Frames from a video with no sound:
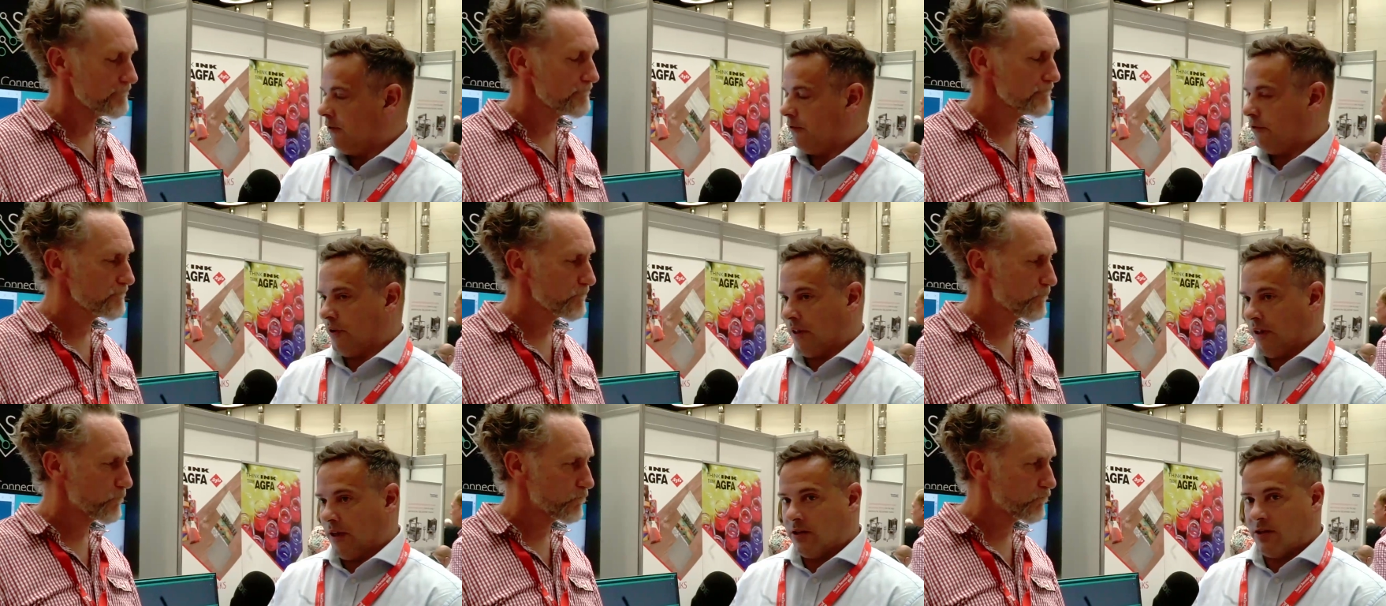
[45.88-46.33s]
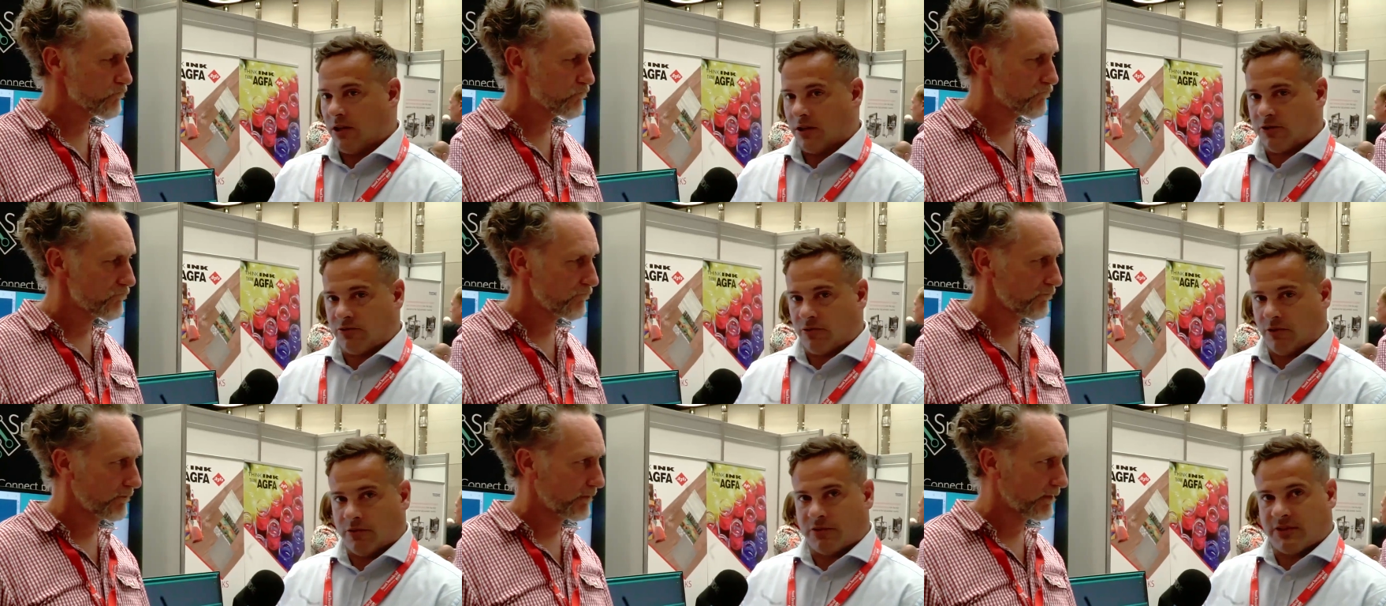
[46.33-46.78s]
Speaker 1: Uh, for the
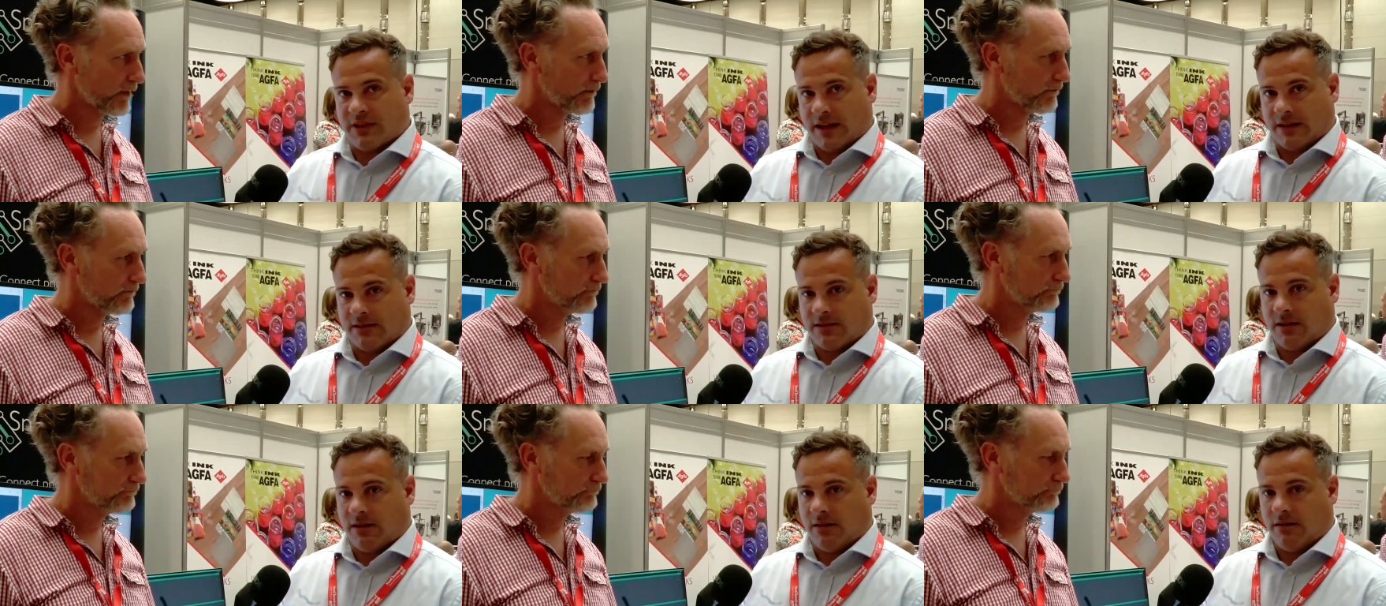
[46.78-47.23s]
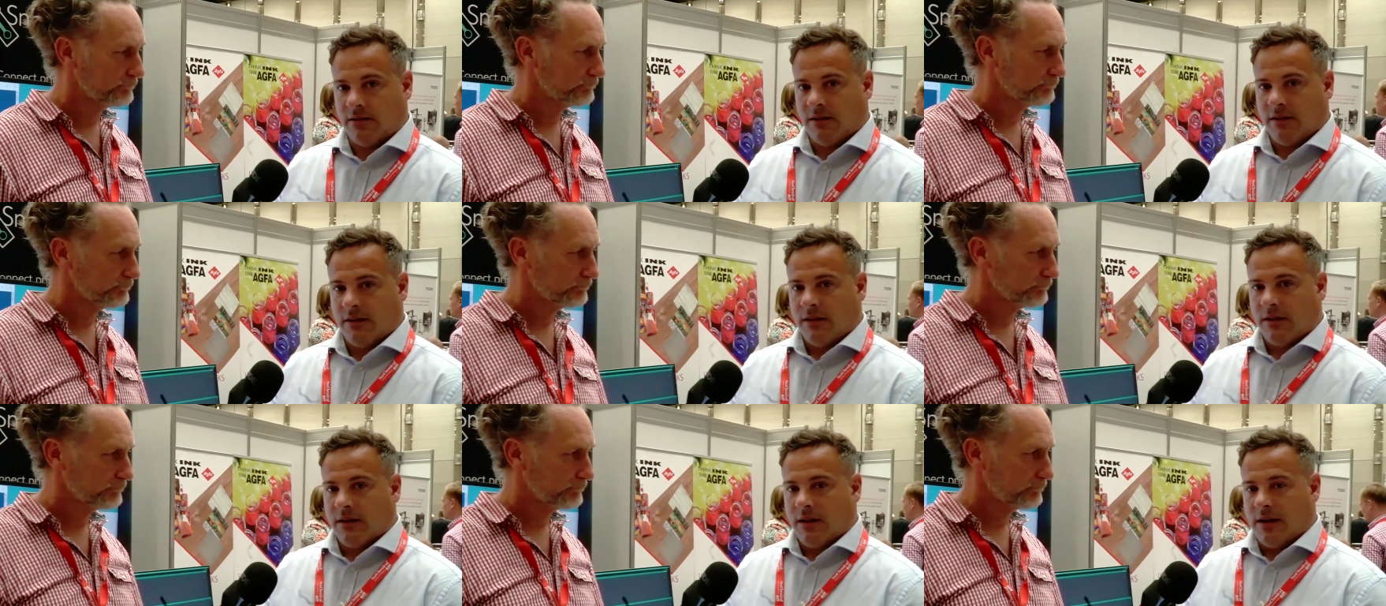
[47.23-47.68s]
industrial sector,
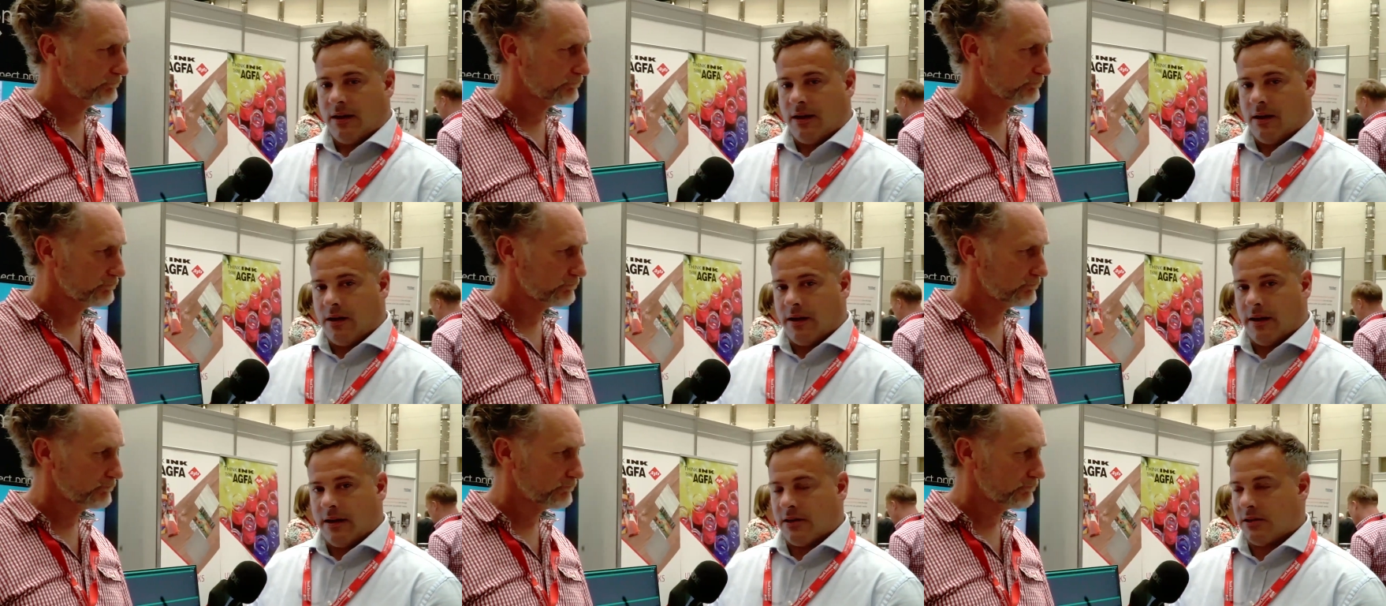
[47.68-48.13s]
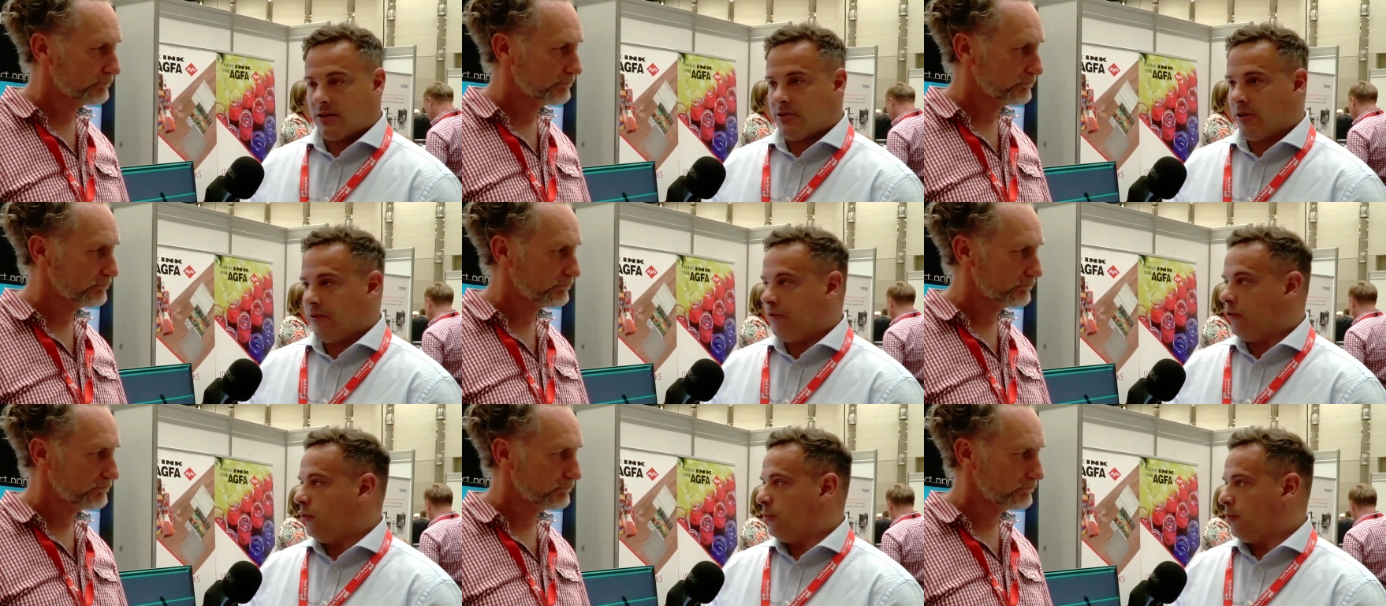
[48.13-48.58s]
uh,
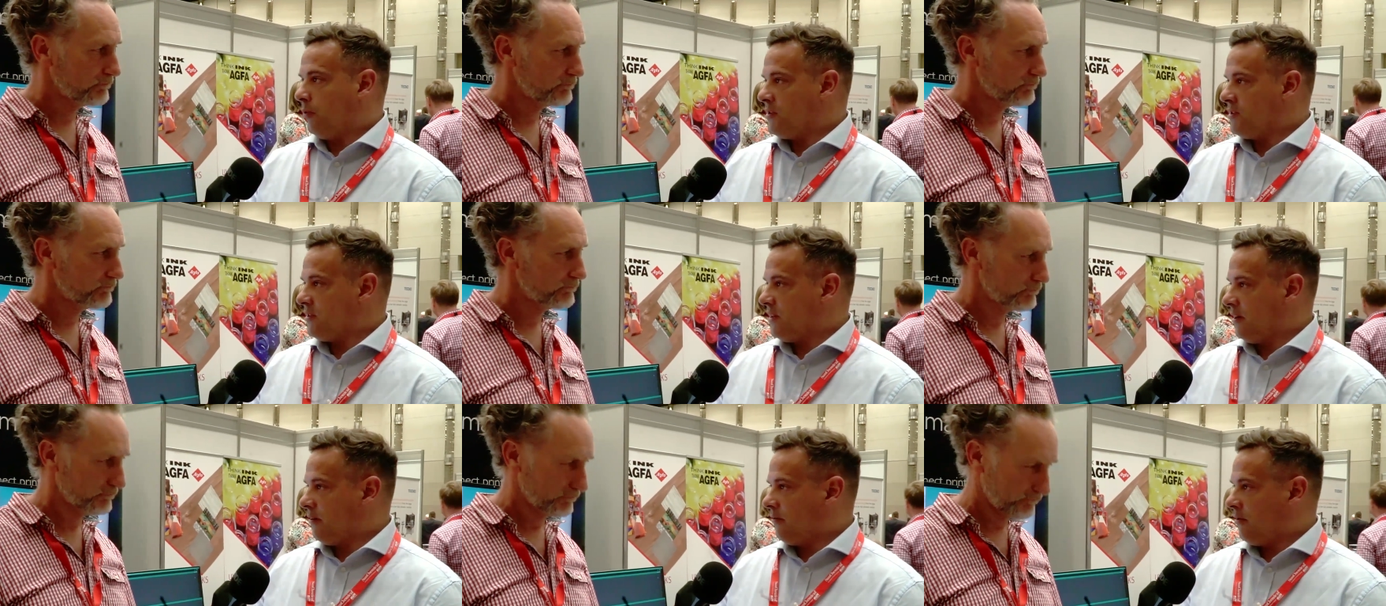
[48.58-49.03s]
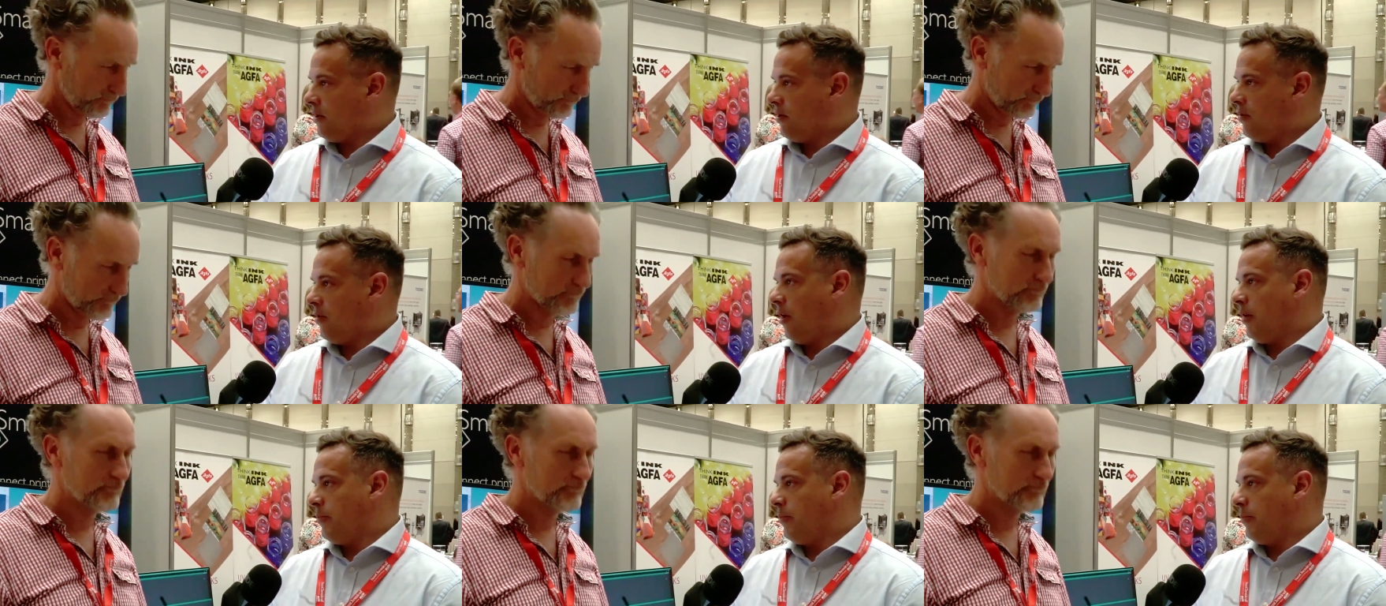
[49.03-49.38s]
Industry 4.0 mm-hmm.